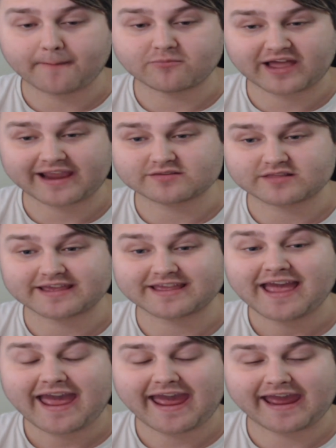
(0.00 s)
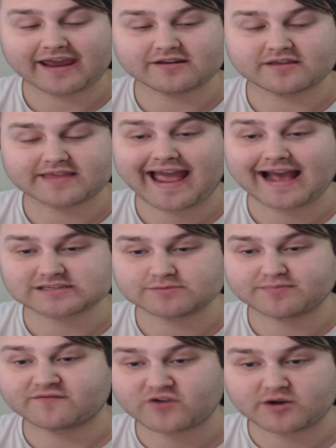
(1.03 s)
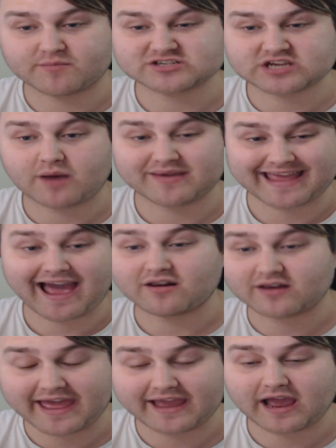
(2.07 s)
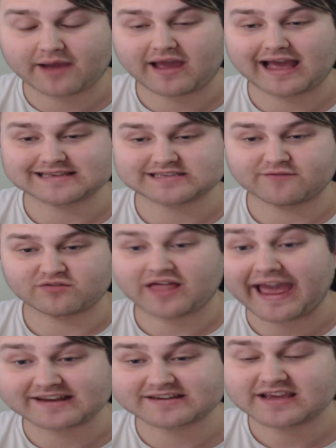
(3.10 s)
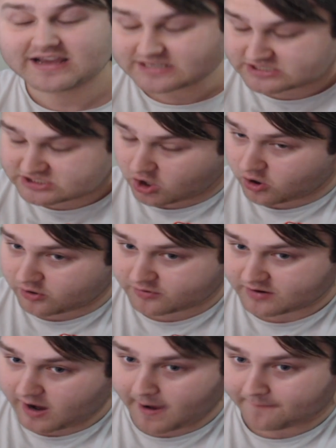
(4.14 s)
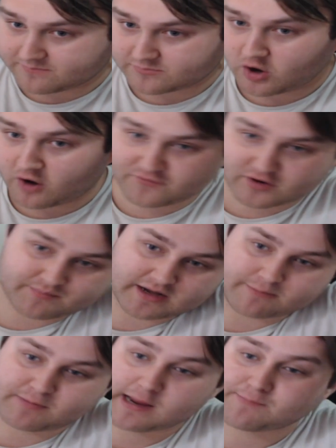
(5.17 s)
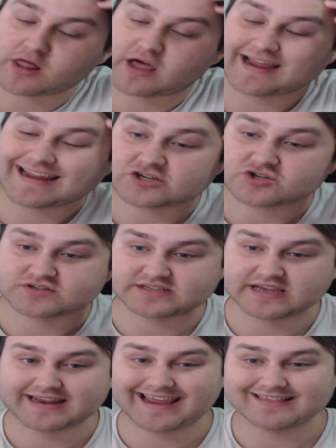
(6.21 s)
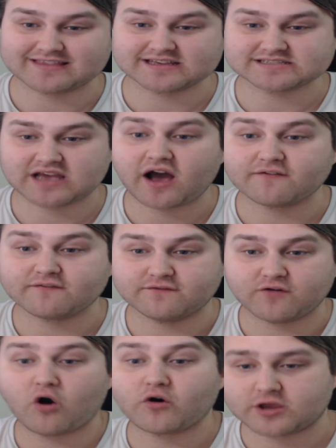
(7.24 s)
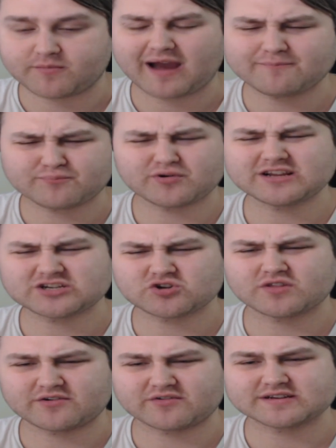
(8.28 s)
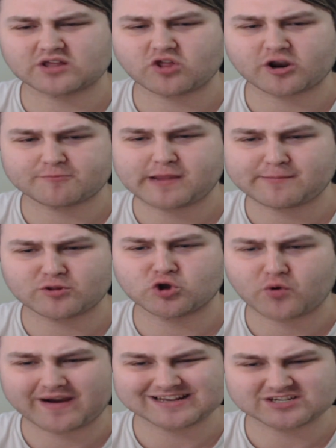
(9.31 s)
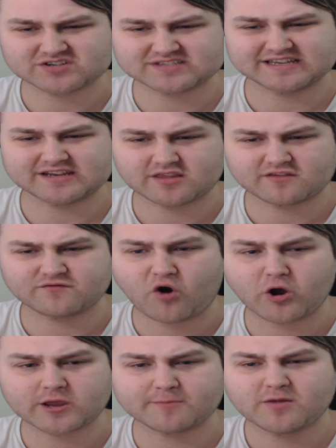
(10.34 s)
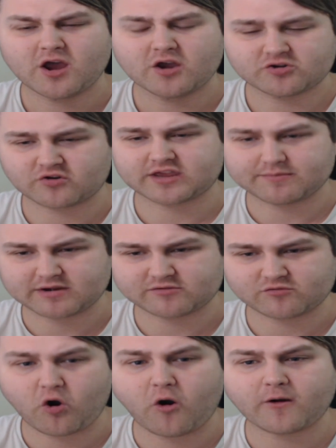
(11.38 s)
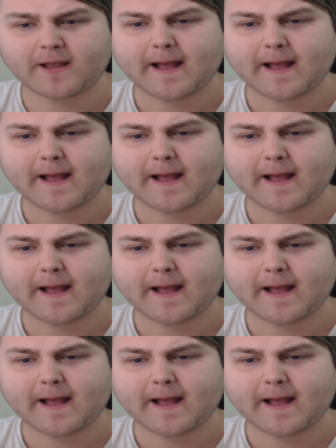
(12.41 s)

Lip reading: lately, and there hasn't been very much coming out as of late, so not very many people are interested in this volume. I'm pretty sure there is a lot of people who are interested in this volume, don't get me wrong,